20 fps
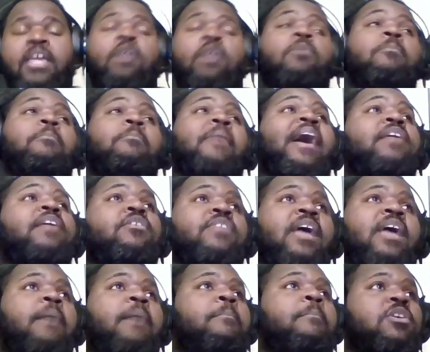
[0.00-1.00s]
They don't
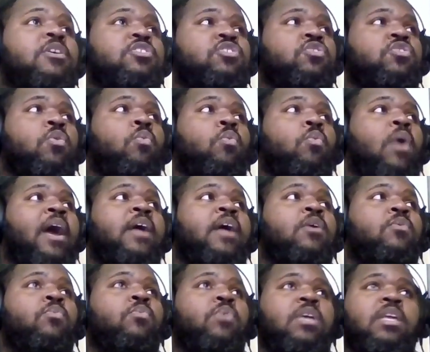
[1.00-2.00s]
matter that much, so
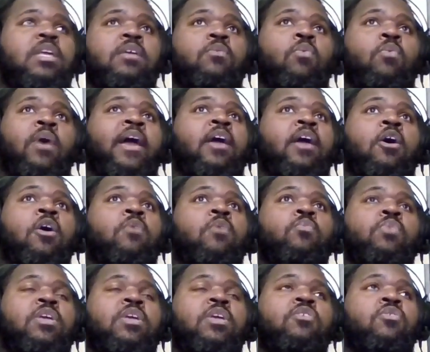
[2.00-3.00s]
why
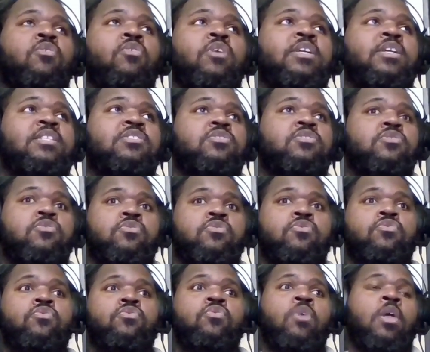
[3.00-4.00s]
aren't we going
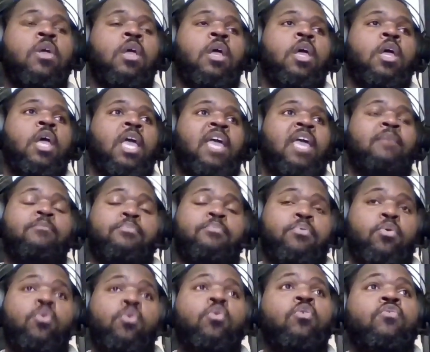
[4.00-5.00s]
to
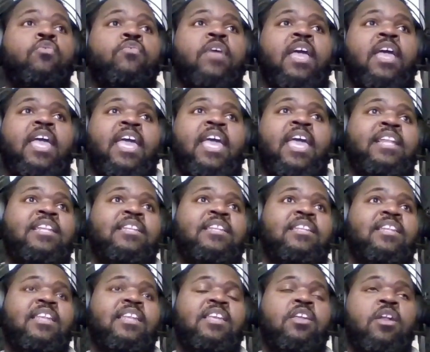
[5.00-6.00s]
improve
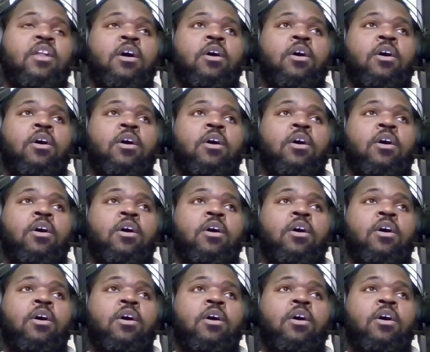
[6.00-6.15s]
and,